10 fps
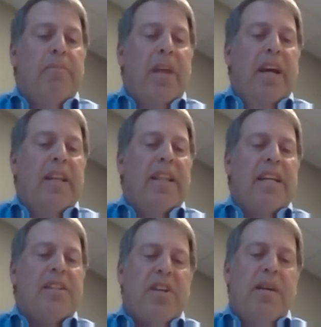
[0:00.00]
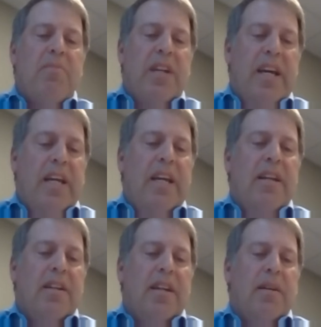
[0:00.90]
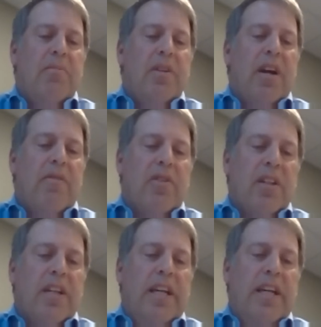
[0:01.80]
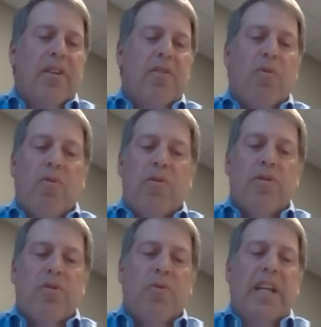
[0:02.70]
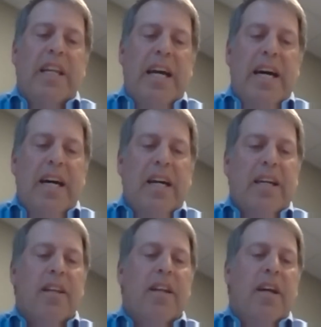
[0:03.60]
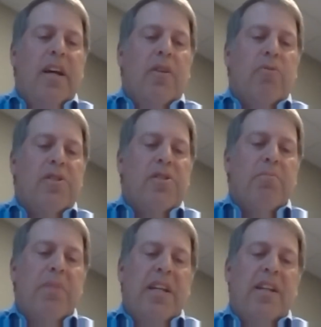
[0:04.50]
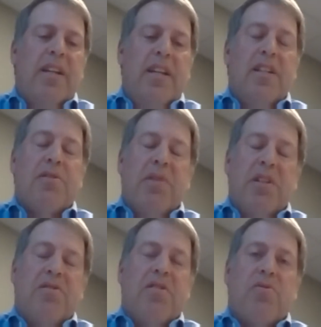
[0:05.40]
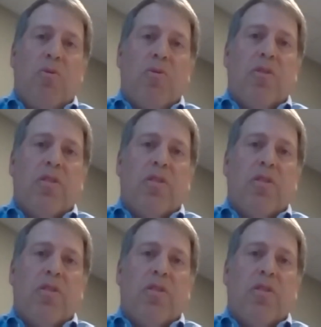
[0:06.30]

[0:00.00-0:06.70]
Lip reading: And that same day, Governor Lee entered Order 29, which amended his business order